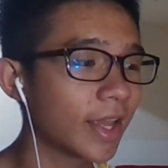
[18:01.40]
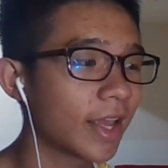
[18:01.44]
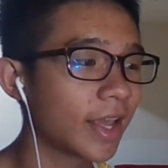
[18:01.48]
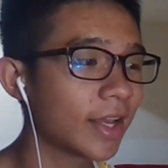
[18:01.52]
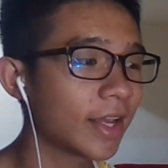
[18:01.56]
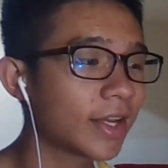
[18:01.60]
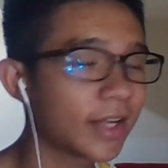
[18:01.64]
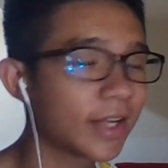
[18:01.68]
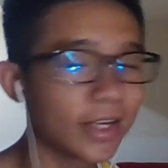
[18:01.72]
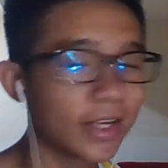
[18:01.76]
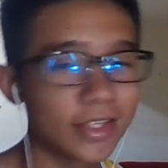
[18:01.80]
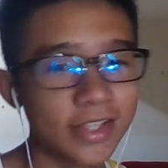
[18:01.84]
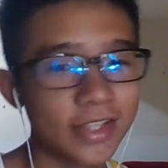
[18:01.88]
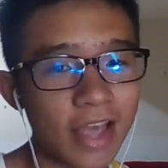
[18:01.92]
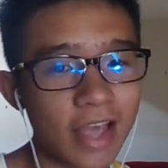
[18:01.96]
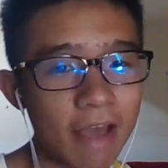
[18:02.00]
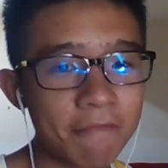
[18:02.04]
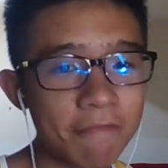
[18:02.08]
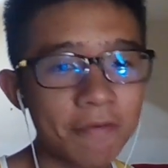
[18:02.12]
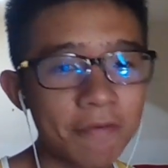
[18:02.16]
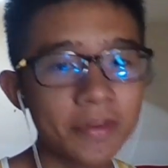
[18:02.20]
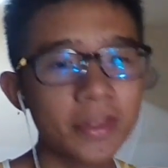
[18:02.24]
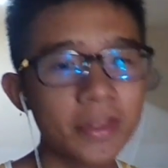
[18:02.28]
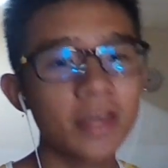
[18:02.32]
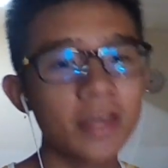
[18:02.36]
because
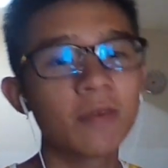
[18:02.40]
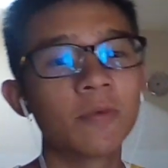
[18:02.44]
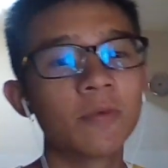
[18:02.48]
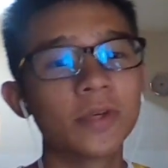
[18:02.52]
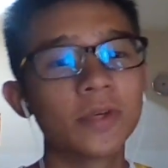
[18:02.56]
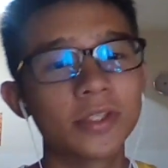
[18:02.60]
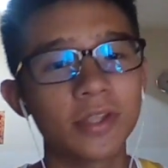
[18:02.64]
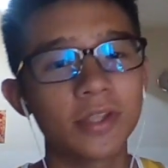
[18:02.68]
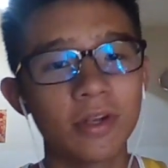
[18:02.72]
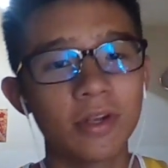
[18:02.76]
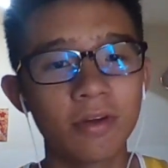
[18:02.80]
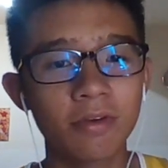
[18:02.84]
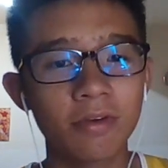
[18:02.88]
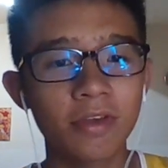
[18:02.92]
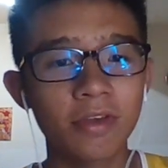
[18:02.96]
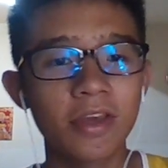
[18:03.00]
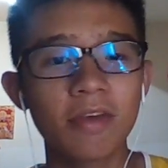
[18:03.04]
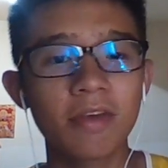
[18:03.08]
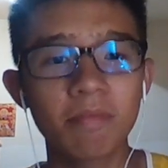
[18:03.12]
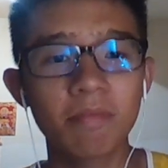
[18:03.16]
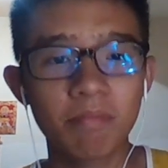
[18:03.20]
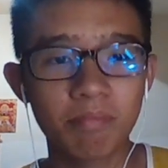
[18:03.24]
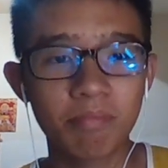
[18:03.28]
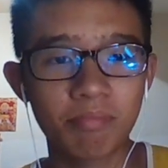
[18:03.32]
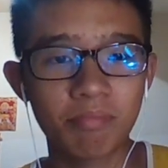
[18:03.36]
everything was
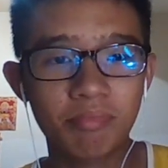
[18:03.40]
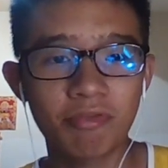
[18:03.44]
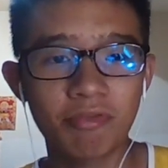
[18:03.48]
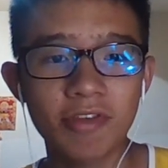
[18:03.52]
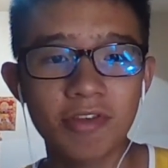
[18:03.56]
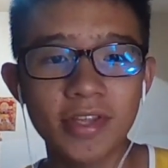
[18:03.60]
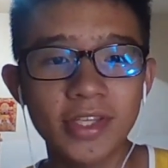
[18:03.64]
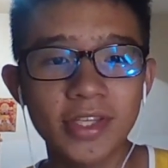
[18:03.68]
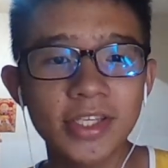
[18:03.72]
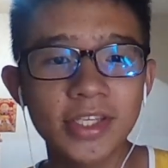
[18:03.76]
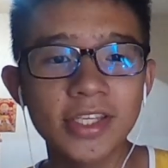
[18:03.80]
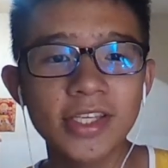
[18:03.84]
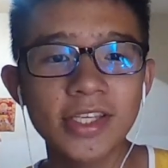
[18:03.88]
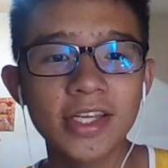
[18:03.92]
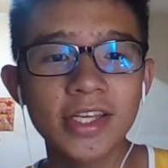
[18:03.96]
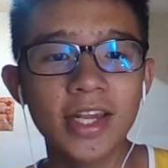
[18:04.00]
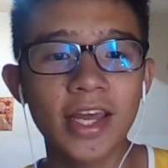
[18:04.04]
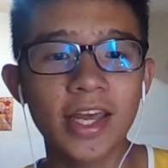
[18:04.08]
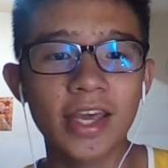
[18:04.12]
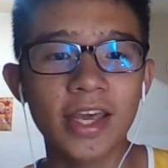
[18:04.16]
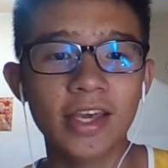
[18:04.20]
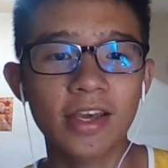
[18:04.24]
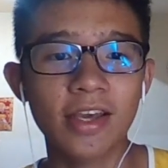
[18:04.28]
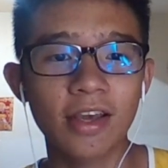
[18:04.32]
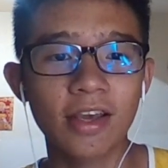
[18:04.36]
looking pretty
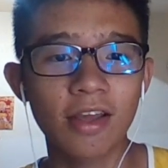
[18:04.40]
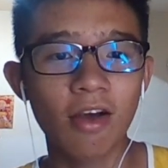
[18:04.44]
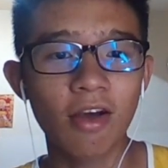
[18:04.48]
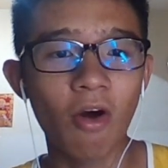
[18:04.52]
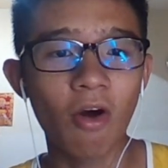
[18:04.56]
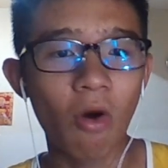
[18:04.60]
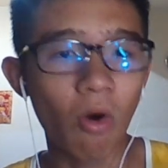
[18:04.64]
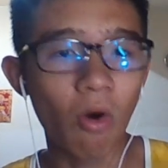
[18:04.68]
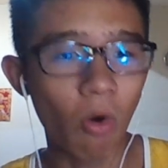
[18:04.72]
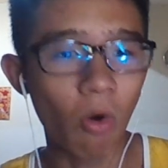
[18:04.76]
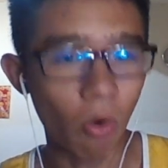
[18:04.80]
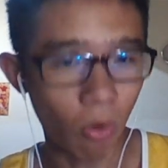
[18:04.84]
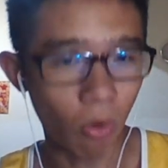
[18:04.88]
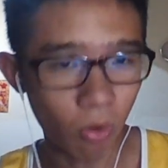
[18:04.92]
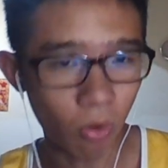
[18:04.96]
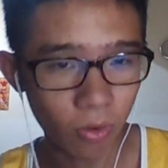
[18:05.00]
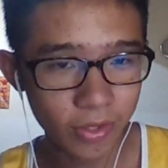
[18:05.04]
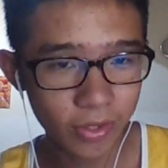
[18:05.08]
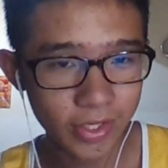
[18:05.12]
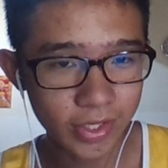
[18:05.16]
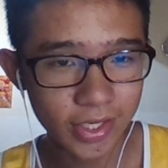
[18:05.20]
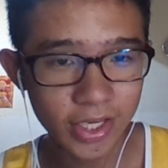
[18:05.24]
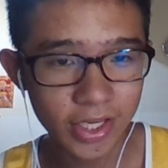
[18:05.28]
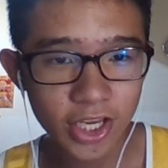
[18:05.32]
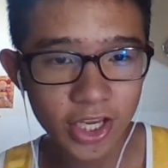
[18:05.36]
like
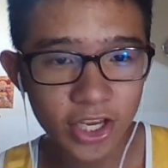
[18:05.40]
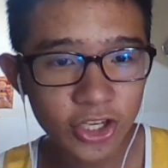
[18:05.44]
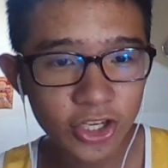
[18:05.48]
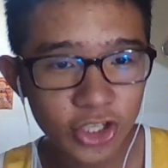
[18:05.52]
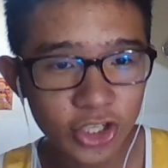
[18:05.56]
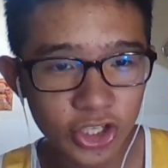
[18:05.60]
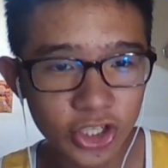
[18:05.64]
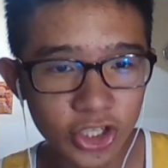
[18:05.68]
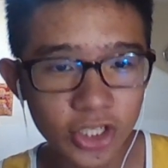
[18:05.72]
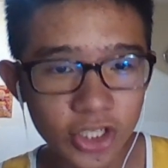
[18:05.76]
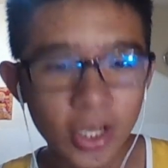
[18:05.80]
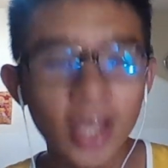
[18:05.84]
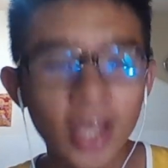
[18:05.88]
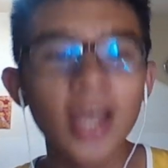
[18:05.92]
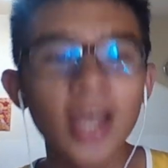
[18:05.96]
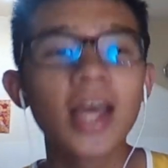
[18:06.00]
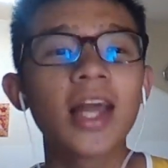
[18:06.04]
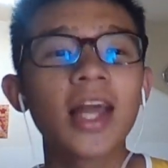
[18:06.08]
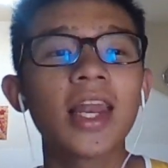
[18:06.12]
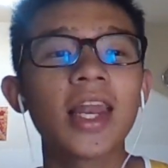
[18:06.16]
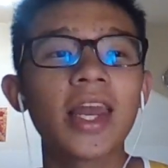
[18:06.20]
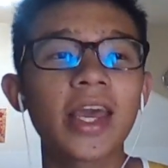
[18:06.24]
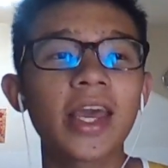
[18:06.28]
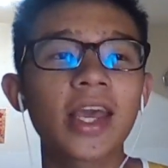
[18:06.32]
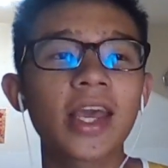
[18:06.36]
old-ish.
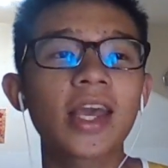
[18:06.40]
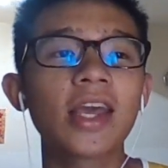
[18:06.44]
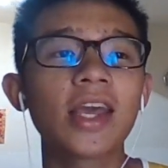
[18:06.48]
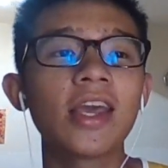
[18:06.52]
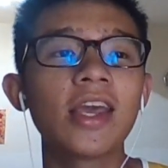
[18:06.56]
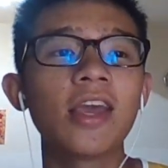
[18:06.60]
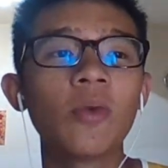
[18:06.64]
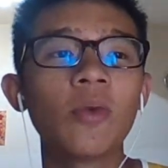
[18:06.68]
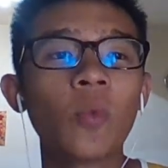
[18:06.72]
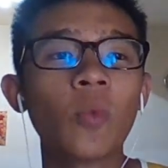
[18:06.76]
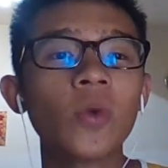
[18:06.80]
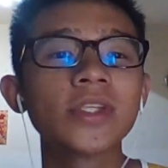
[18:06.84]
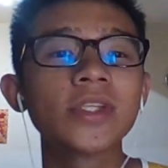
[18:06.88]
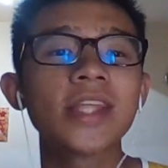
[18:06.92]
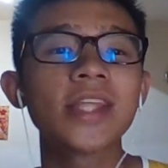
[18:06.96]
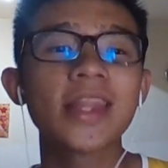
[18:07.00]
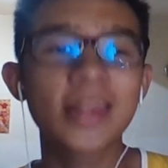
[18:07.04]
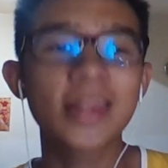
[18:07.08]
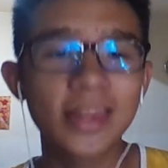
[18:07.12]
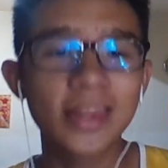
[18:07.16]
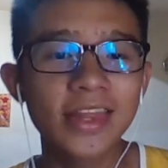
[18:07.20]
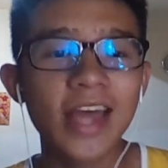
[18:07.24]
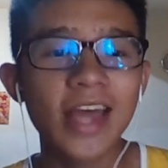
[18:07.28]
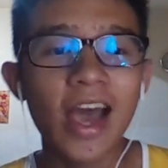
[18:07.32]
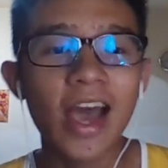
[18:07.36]
Like it wasn't
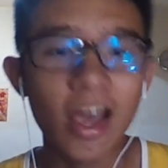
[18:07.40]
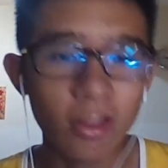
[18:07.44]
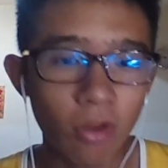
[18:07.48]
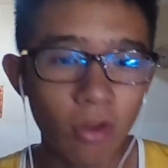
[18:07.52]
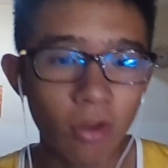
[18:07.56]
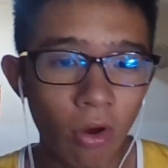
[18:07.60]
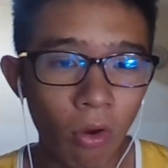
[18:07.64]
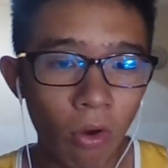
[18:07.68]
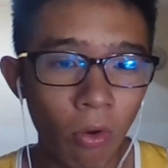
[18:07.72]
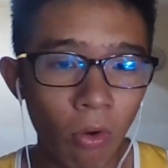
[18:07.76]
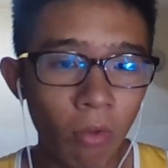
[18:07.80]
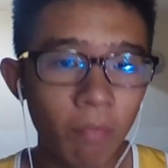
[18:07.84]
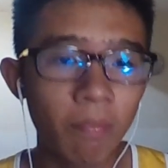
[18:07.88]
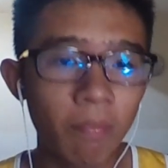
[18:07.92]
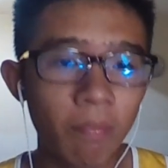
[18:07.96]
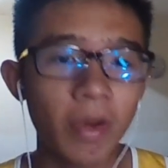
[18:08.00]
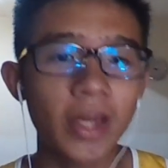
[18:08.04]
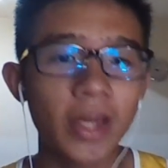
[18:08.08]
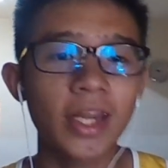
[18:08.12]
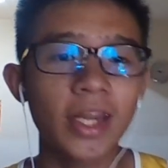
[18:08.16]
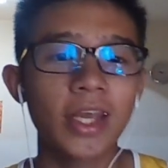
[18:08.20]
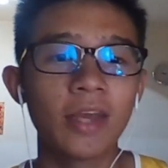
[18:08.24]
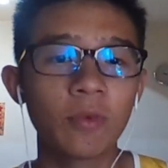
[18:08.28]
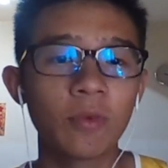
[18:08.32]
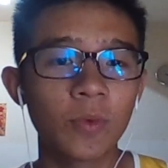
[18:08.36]
that old, but
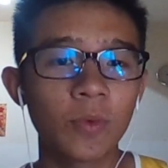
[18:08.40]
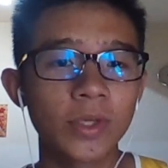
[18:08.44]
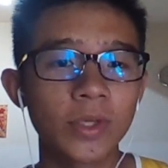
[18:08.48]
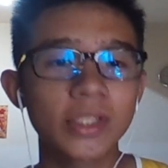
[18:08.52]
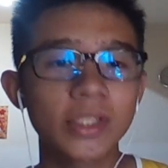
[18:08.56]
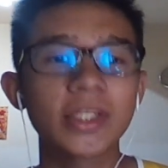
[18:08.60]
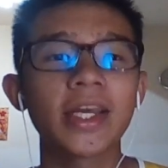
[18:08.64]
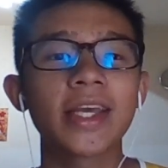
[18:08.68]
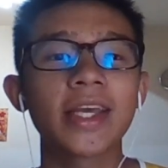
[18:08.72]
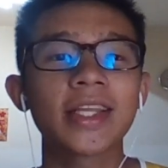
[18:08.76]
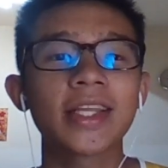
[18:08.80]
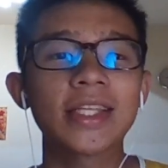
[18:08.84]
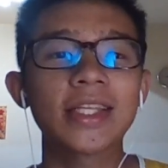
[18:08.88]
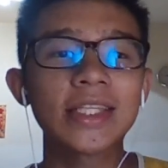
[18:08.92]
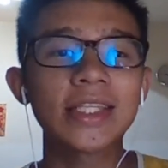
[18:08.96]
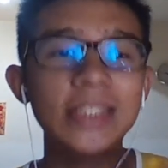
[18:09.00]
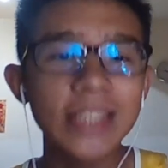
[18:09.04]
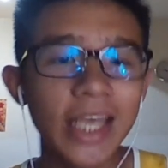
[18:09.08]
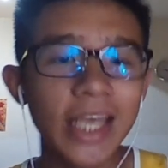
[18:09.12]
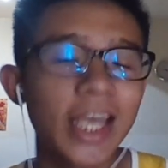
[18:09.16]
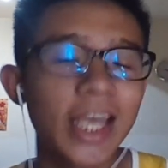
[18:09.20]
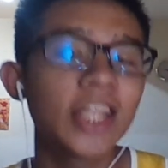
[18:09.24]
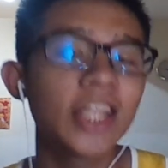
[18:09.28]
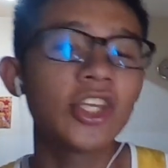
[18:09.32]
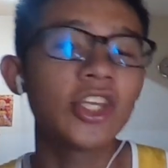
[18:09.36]
it was like
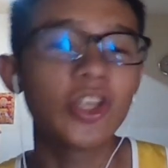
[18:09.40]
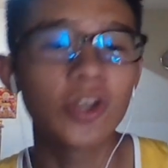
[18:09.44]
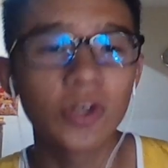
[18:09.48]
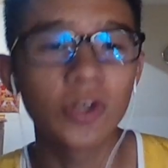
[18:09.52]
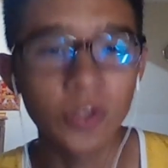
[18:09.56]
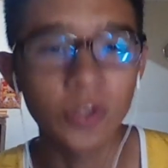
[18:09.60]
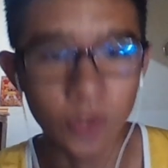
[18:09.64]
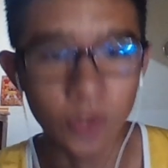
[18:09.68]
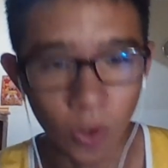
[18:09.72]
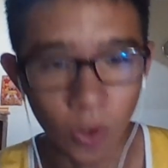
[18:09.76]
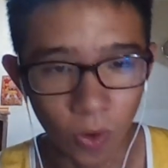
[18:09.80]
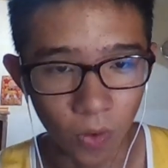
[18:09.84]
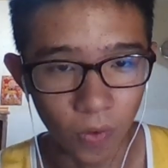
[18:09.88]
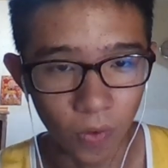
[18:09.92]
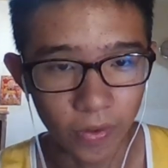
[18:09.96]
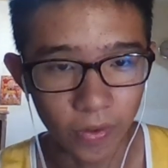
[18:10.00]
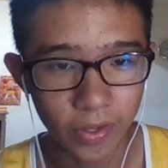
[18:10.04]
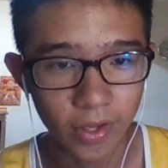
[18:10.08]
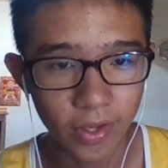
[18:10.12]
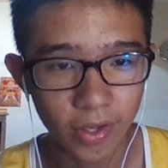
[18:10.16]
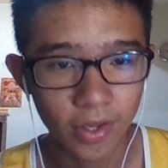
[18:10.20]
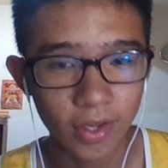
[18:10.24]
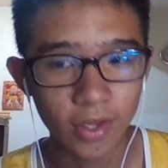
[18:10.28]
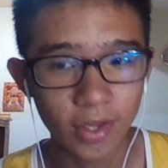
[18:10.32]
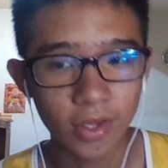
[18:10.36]
10 years old,
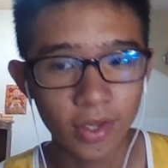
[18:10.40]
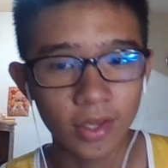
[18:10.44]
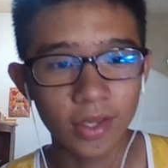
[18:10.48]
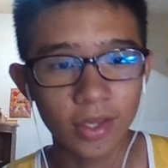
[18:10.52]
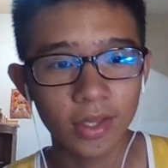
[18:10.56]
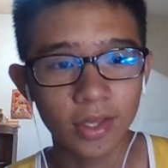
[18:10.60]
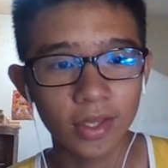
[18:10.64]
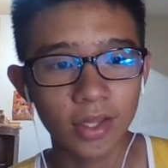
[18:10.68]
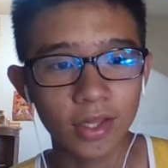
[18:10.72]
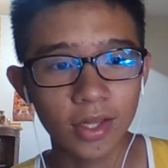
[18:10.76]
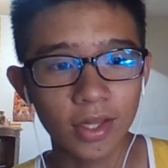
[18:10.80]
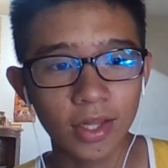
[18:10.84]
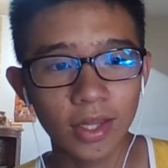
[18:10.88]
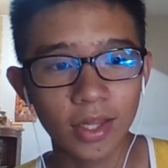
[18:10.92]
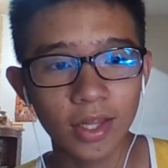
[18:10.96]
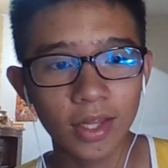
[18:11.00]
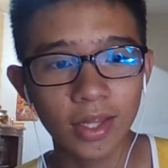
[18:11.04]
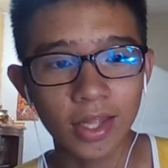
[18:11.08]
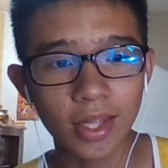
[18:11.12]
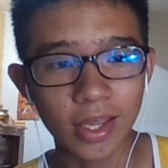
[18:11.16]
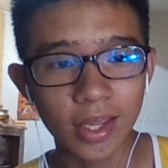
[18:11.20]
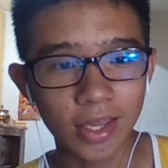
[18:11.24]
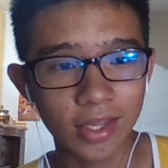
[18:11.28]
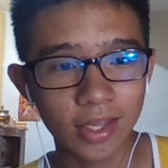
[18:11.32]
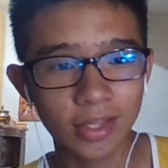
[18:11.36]

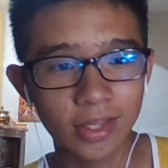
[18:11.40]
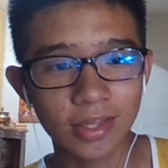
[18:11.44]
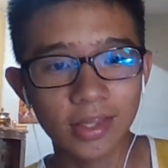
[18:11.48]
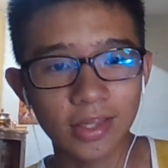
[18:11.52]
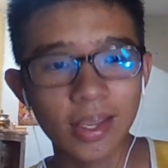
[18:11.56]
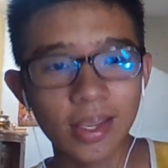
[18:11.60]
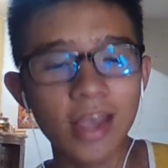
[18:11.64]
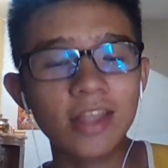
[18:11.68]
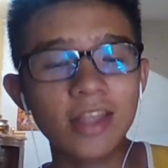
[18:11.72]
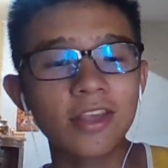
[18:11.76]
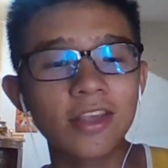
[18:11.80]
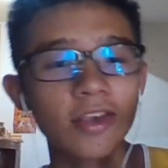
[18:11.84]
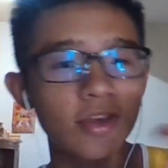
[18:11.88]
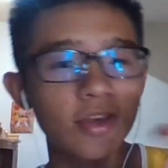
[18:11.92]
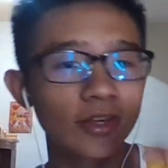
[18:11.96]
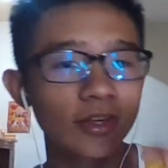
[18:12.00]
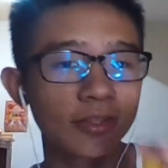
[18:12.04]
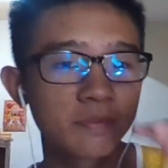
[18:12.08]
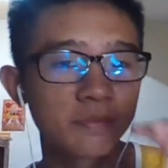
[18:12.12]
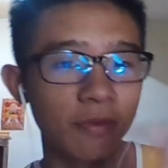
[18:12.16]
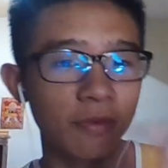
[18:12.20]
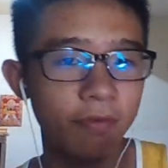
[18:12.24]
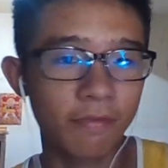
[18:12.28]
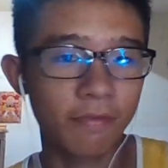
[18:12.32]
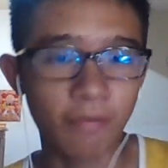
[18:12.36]
like 10 years
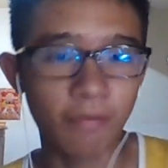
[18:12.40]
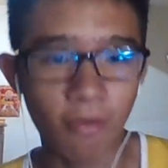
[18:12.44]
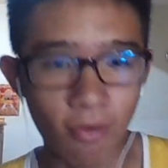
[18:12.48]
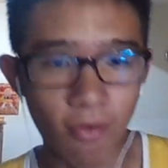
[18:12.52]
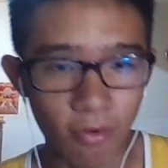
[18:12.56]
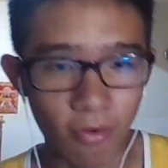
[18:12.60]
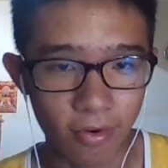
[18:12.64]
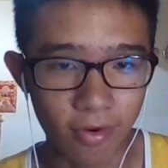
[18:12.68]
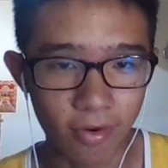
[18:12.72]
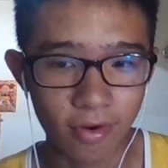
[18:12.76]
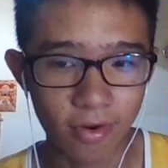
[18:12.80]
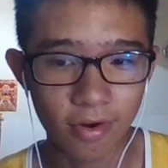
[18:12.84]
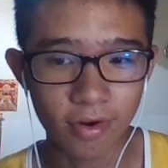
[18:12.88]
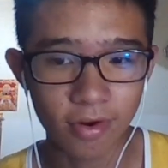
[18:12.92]
before.